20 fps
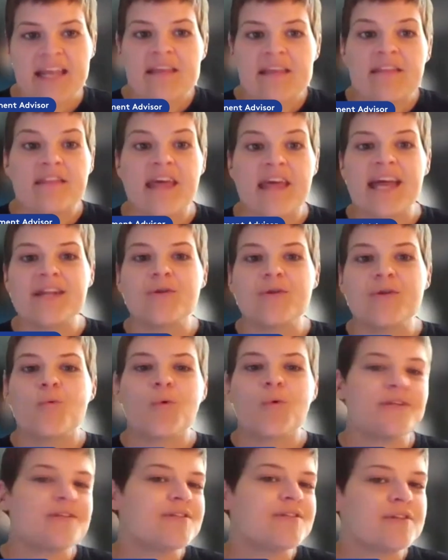Then
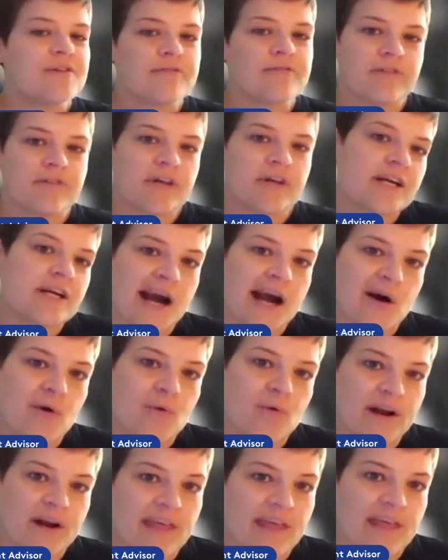once you figure out
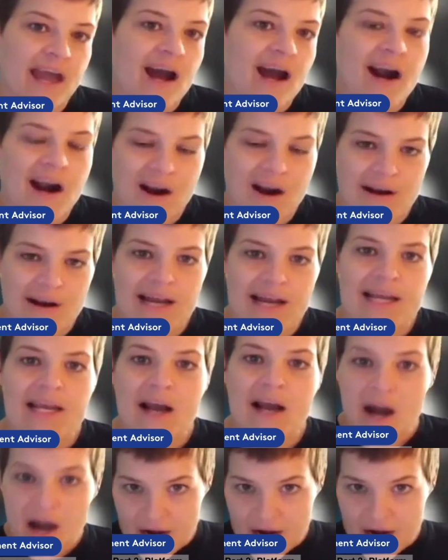where they already